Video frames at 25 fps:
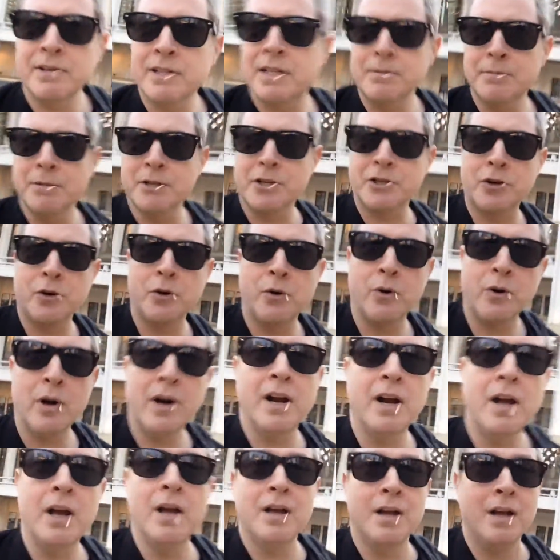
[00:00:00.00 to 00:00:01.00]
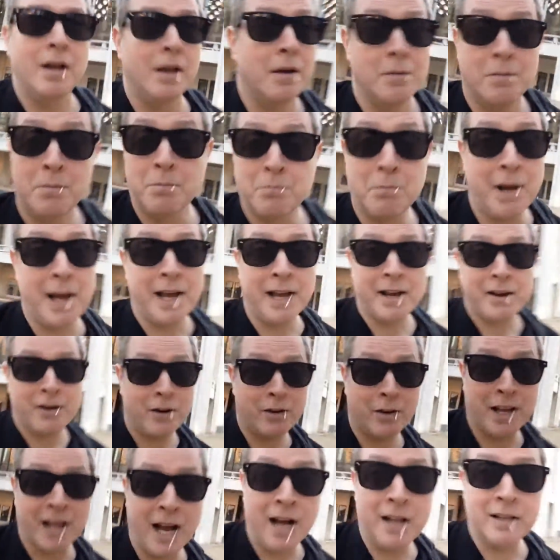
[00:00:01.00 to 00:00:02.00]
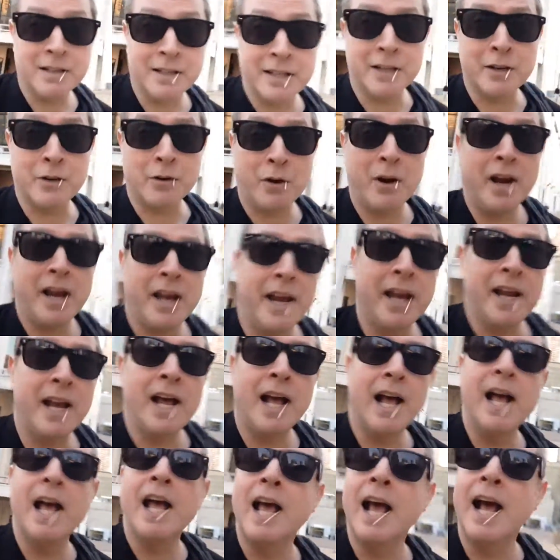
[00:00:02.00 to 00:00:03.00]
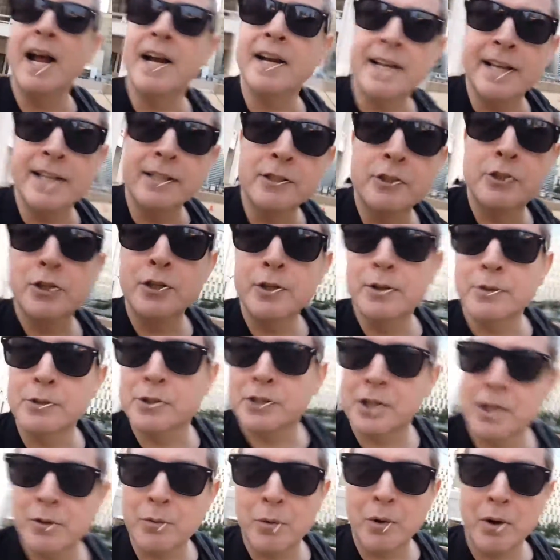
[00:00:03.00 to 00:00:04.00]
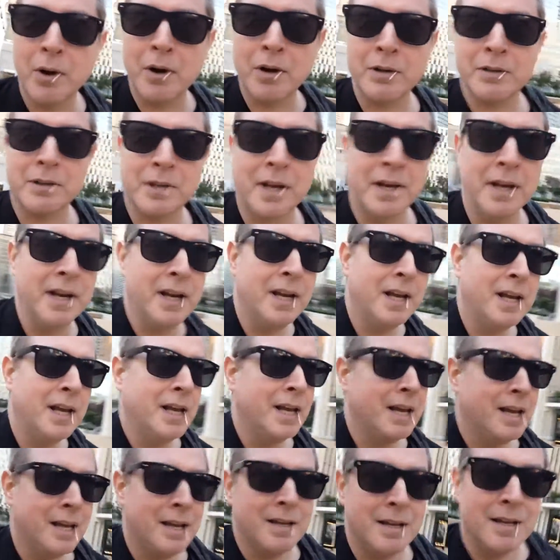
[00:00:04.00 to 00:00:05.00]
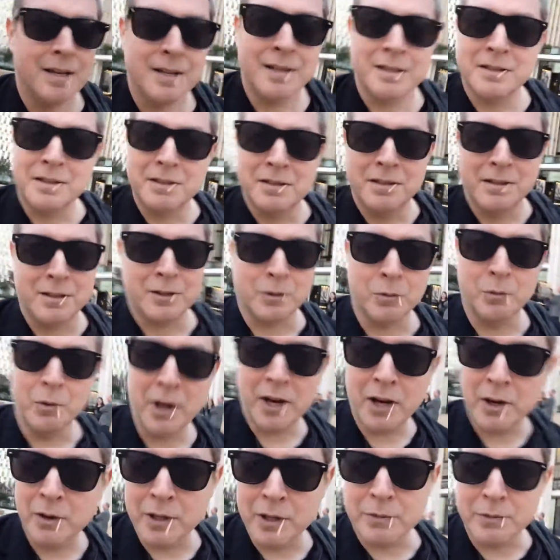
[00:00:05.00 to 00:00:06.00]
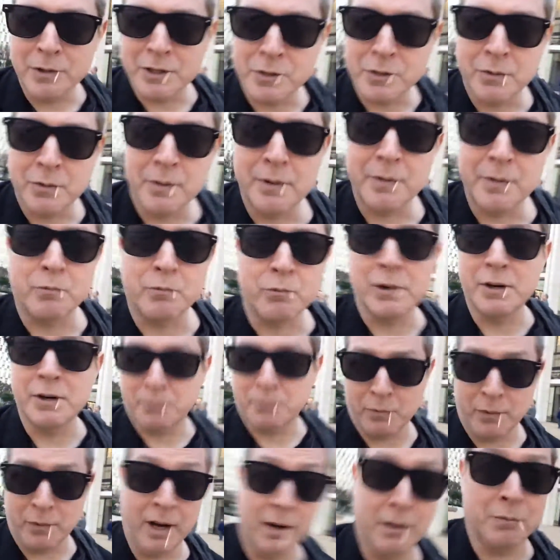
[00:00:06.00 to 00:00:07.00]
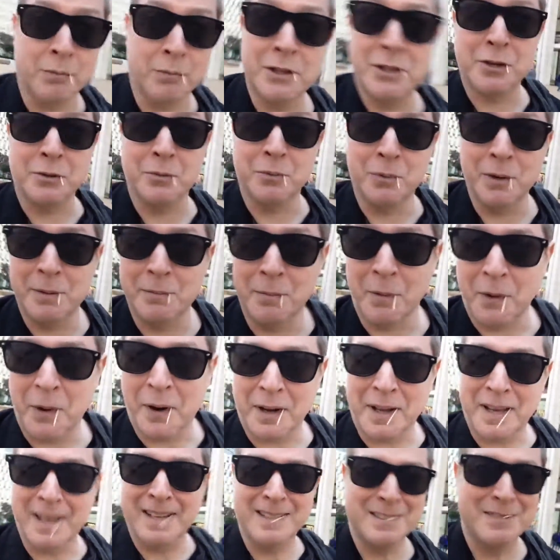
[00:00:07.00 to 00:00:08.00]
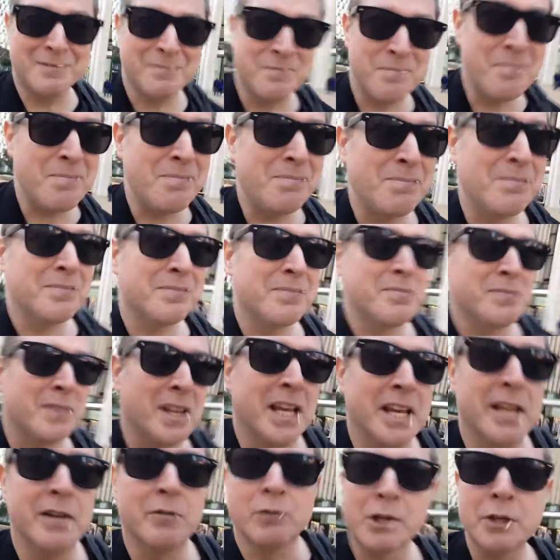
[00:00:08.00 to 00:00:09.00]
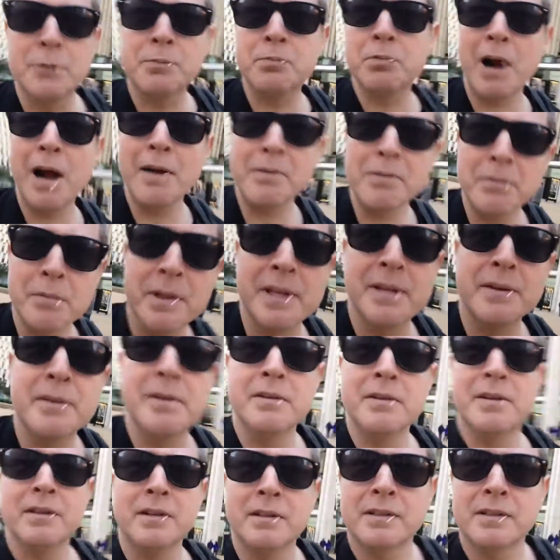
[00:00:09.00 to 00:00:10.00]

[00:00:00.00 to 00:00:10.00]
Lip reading: Victor Mature, my girl Colleen Gray, and introduced to the world the one and only Richard Widmark in what is probably